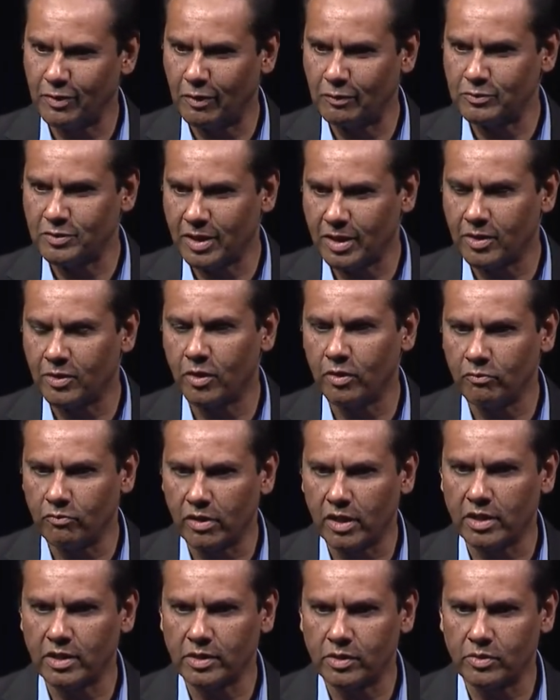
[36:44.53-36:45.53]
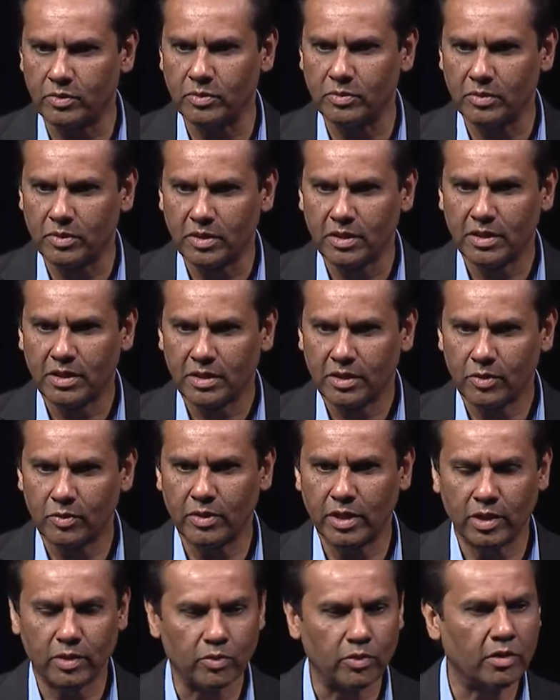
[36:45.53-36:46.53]
Silicon Valley to
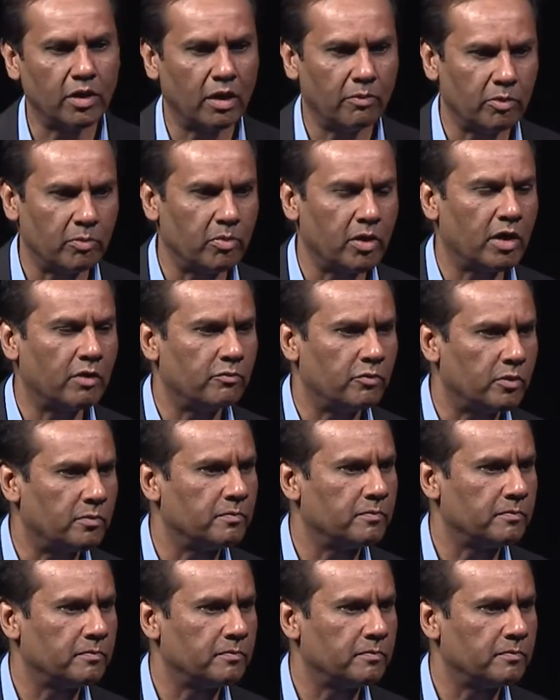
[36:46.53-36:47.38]
get to a common platform.